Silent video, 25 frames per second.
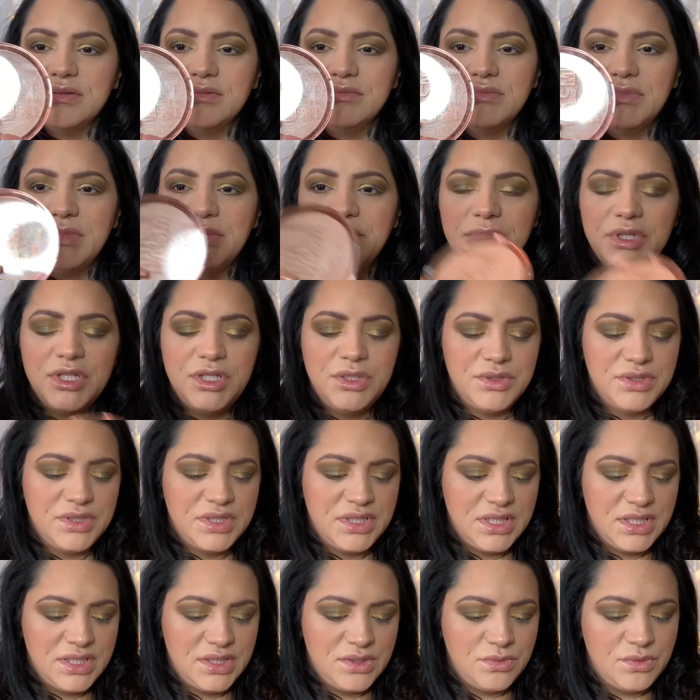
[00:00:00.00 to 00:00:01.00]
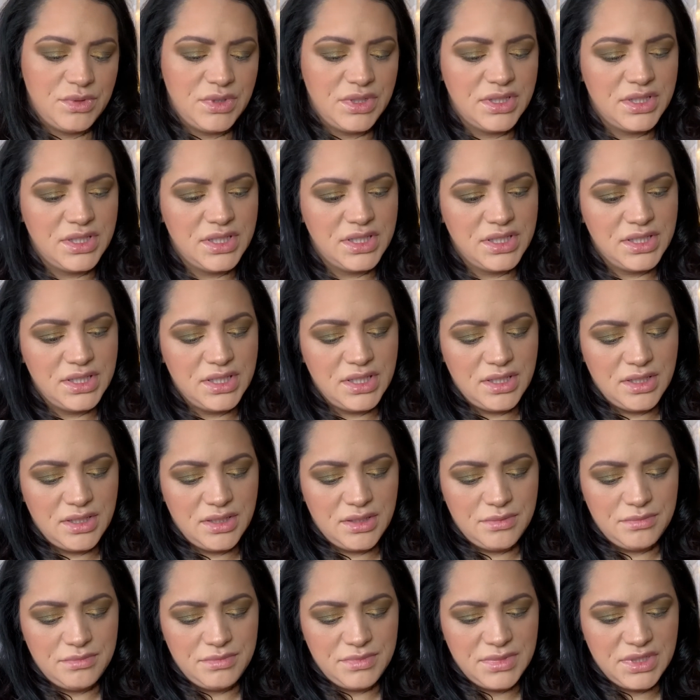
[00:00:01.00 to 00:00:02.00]
I'm gonna use this one, the
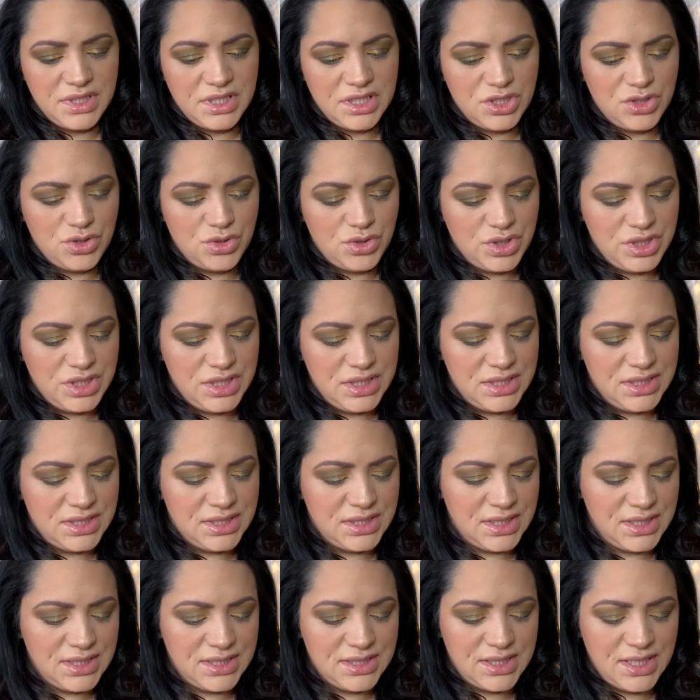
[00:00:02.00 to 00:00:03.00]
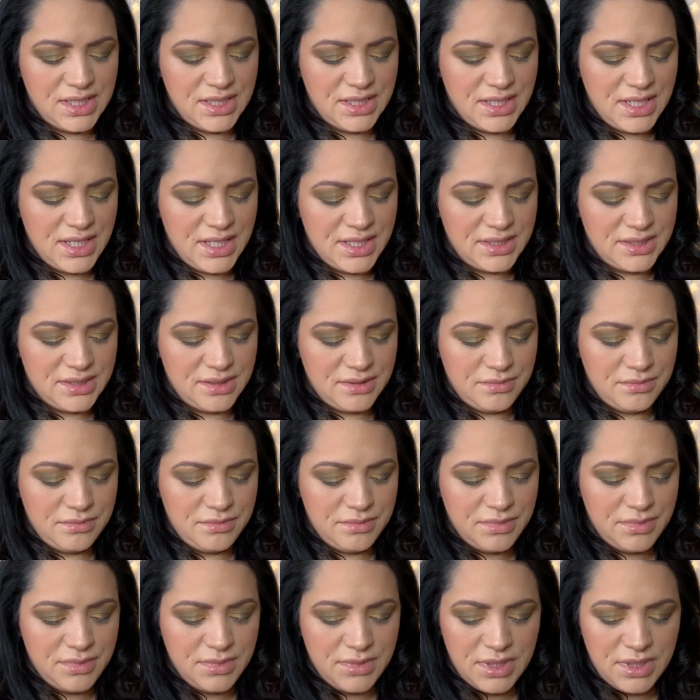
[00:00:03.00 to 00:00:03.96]
Catrice Sungasm,